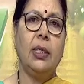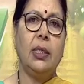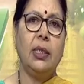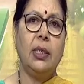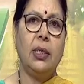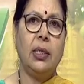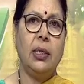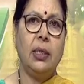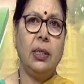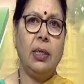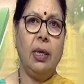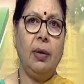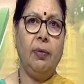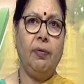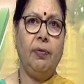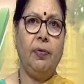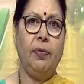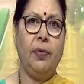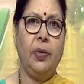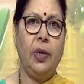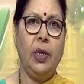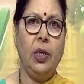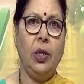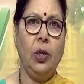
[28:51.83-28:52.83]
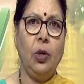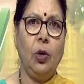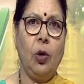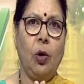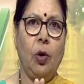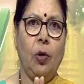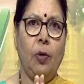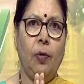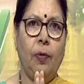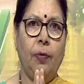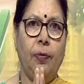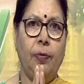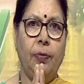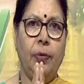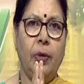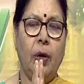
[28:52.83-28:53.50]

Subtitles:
and safety of